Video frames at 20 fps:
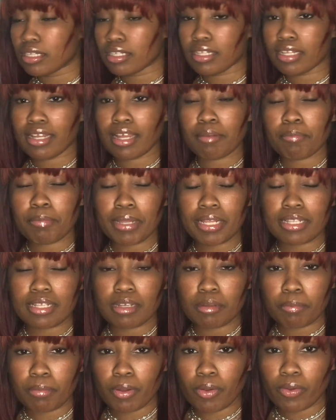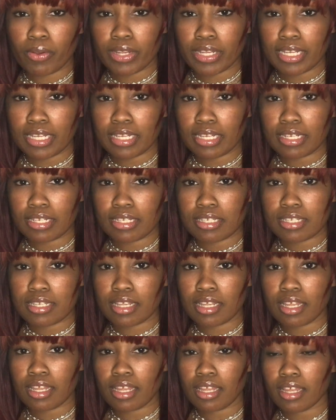They gotta pay the employees.
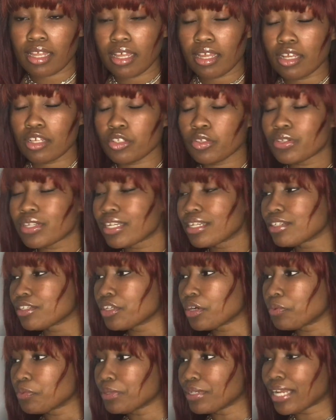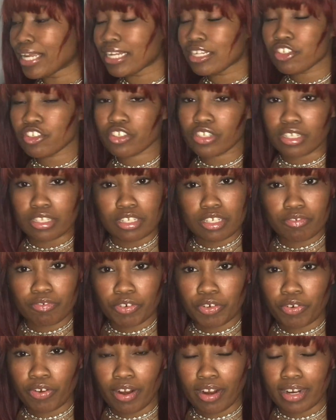You get donations for
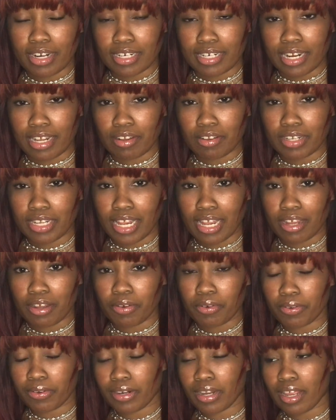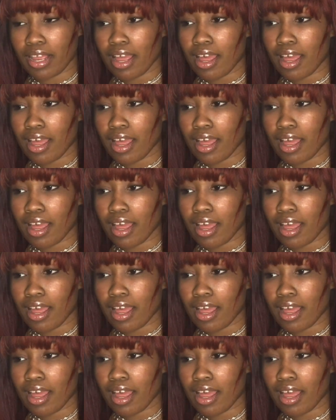crying out loud.